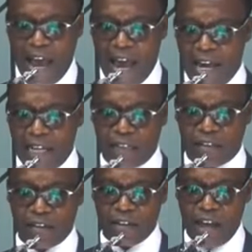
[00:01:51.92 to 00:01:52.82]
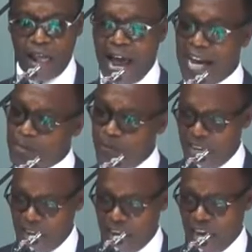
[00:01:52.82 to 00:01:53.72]
and us
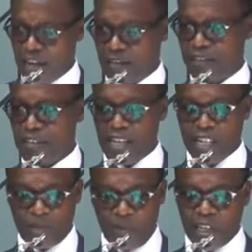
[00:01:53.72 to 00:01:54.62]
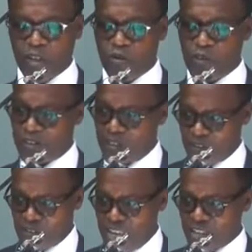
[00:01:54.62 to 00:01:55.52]
being here speaks to the
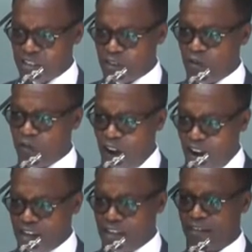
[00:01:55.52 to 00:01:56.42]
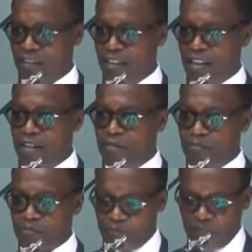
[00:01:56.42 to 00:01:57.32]
success that you've had
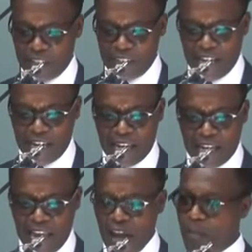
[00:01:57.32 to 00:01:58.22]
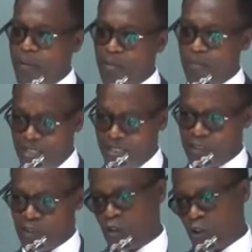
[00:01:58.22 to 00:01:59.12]
in helping
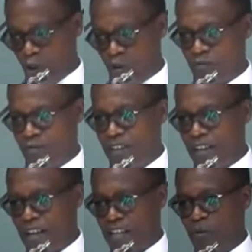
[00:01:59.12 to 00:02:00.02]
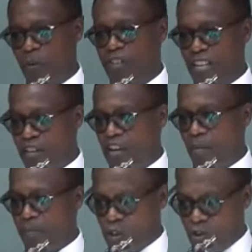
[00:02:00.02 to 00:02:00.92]
businesses grow. And we see the
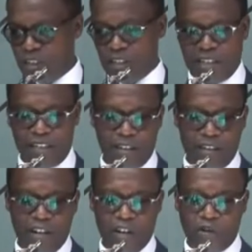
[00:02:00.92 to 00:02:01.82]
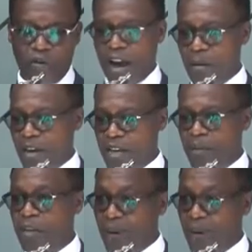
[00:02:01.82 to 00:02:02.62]
opportunity to come and be